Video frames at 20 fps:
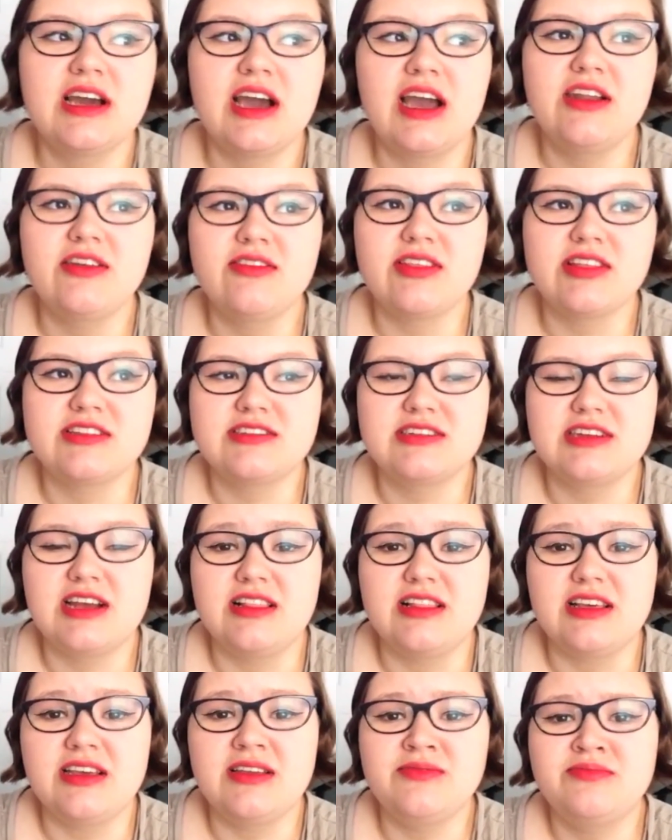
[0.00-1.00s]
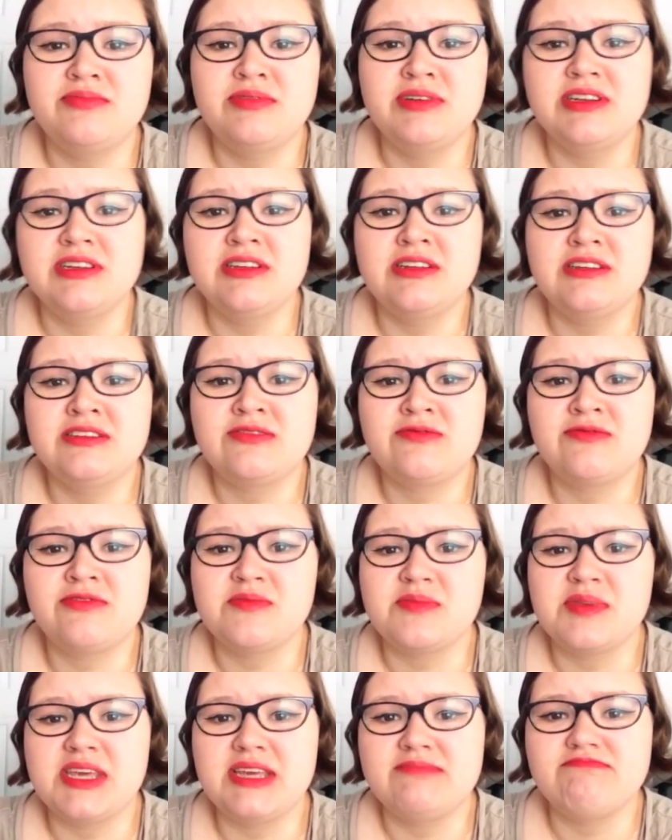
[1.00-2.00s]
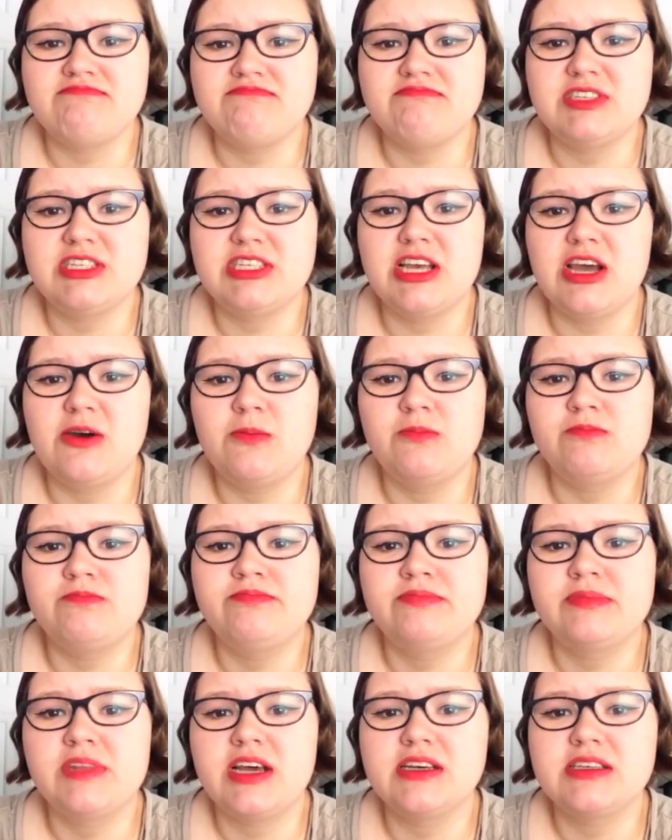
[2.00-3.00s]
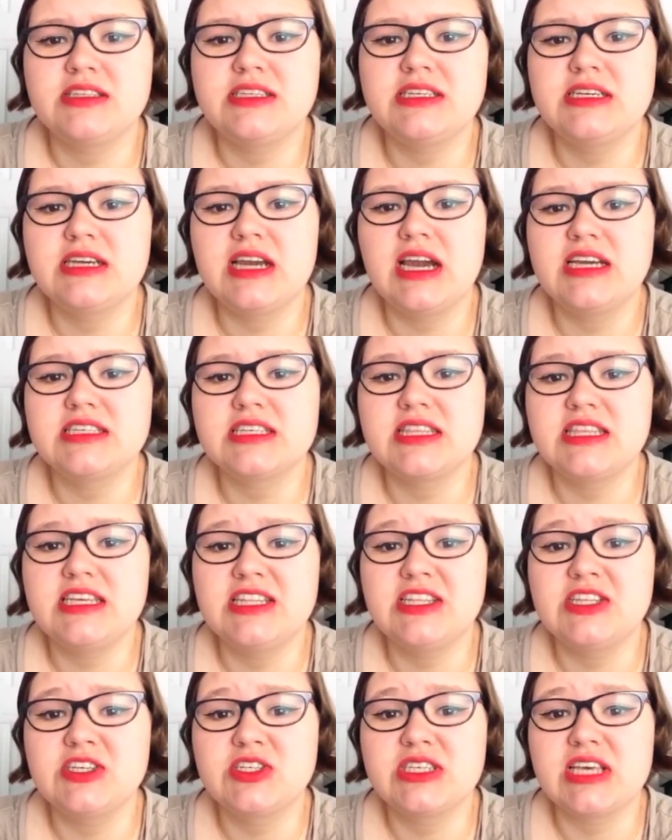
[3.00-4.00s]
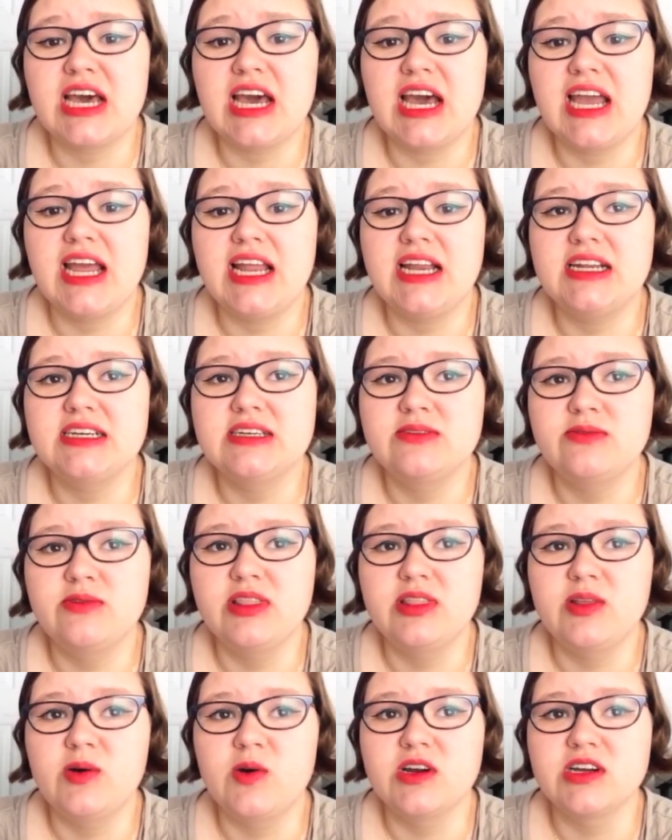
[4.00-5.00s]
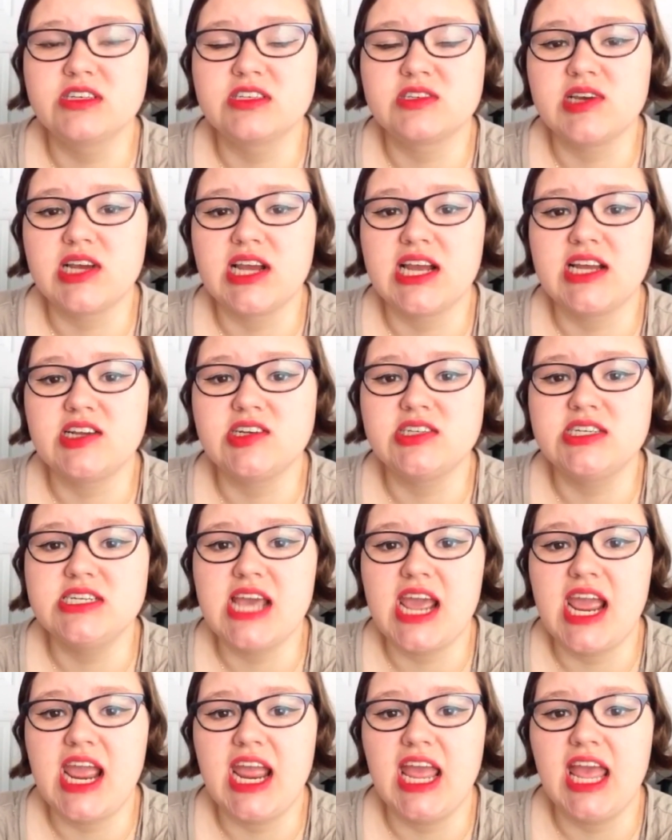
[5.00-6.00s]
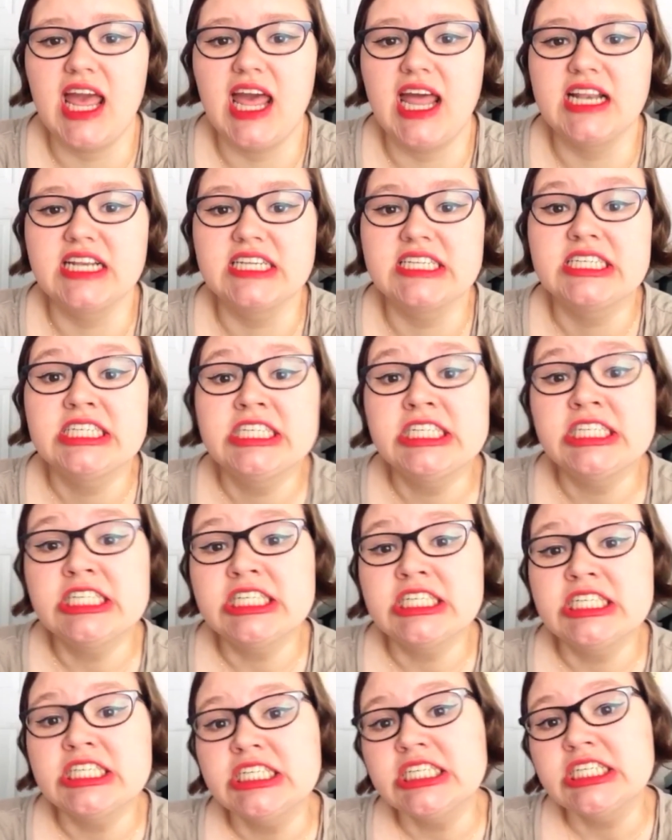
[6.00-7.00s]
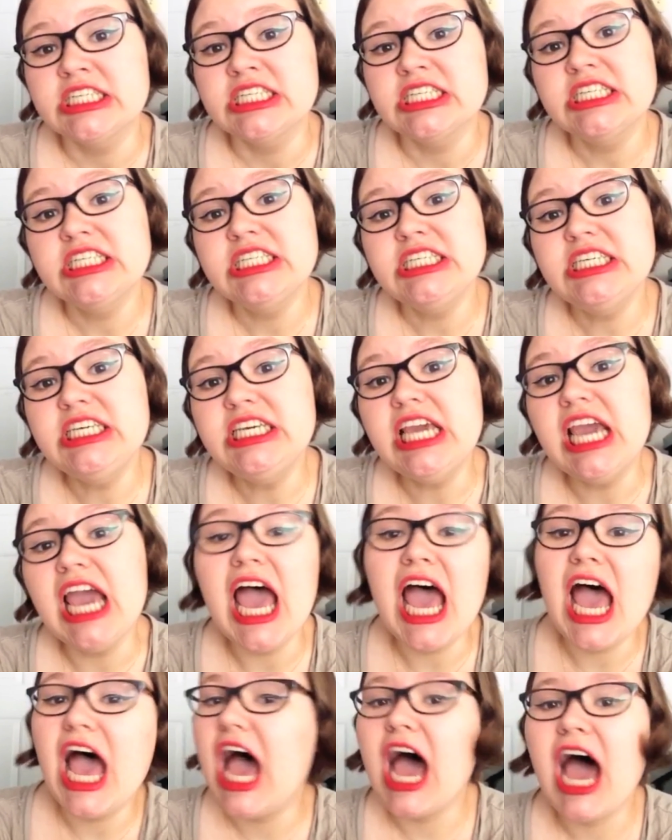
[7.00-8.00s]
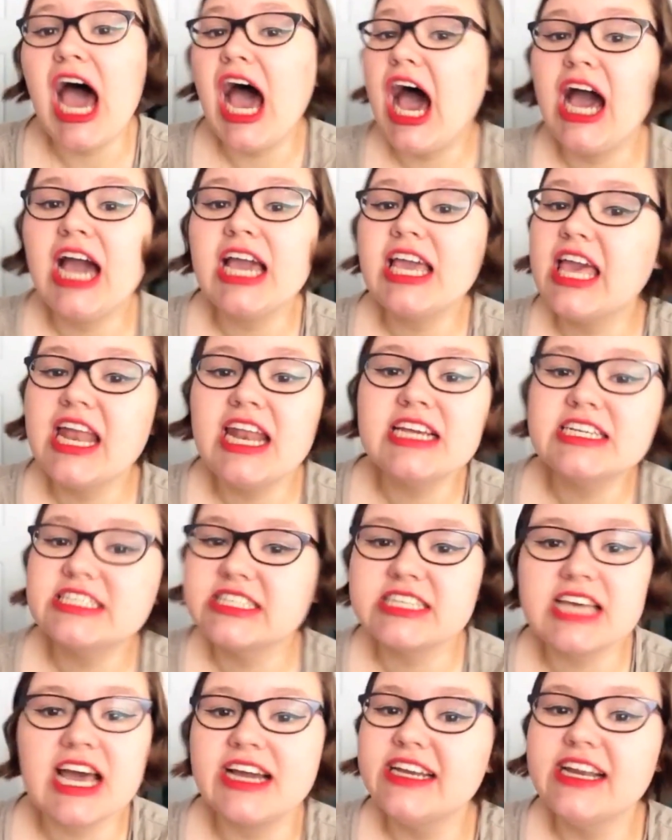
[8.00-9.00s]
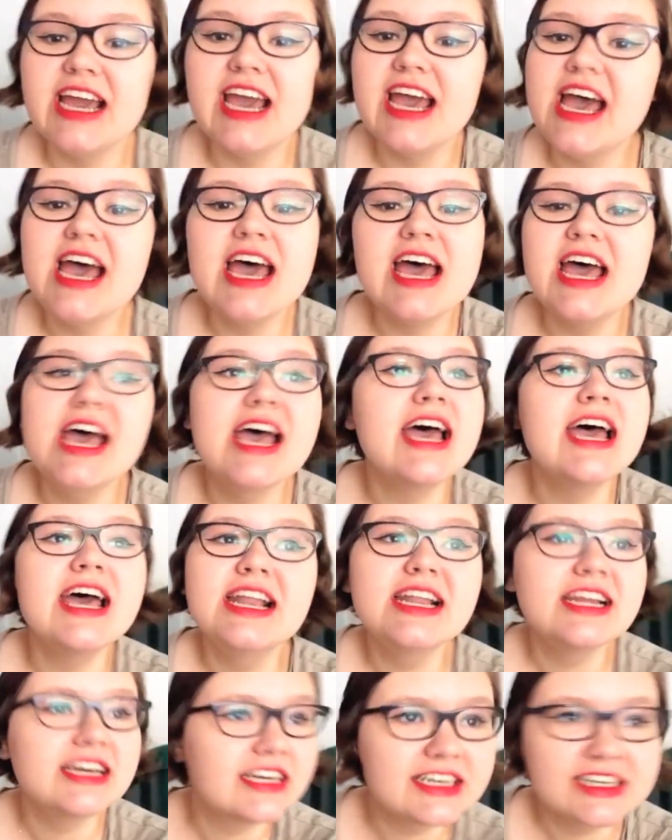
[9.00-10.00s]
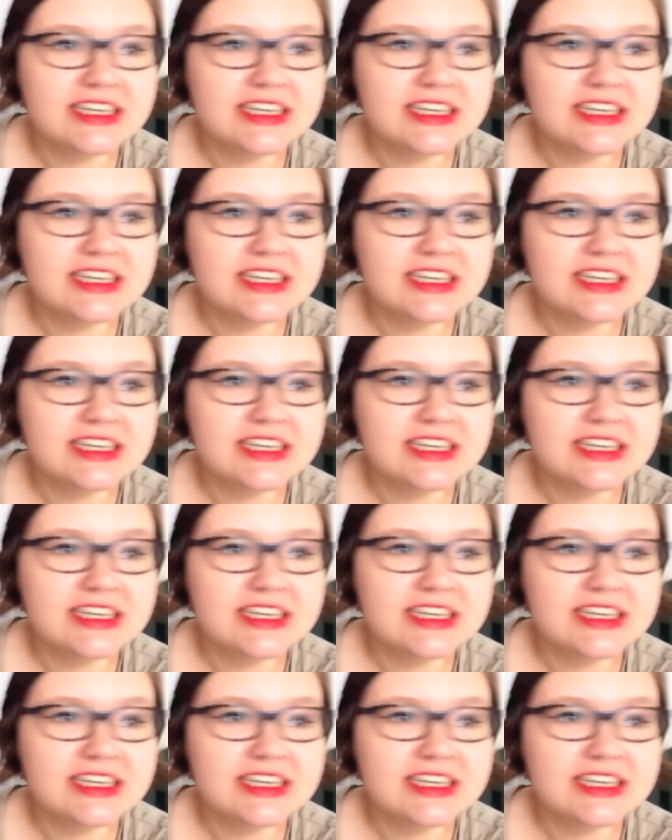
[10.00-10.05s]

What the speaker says: I know that's not late, but it is for me. So, I'll see you guys on the other side when Laura's around, and yeah, get excited.